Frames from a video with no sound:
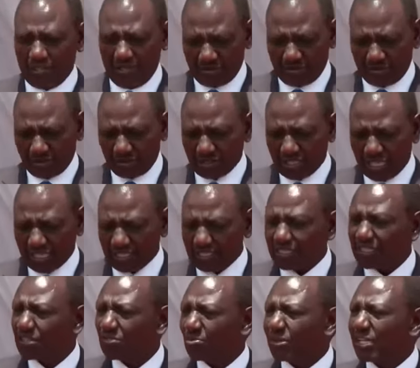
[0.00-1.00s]
so that
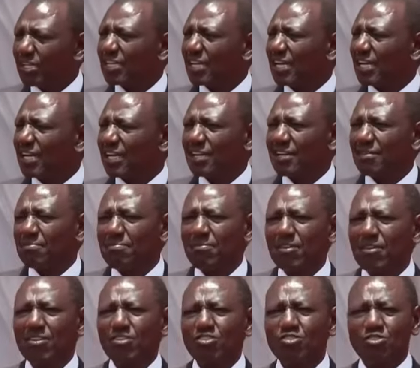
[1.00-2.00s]
we can
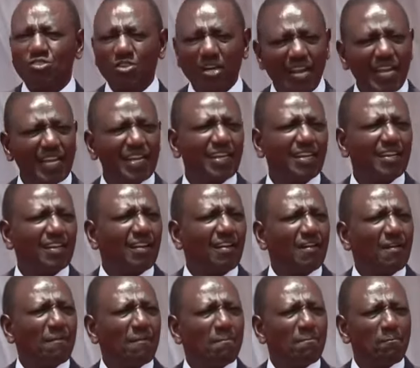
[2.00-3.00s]
train
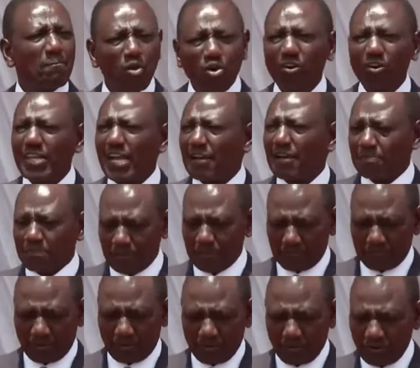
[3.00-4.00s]
more young
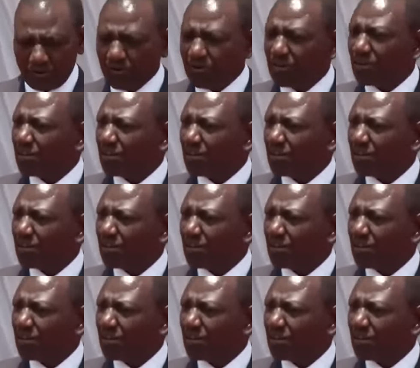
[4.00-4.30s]
people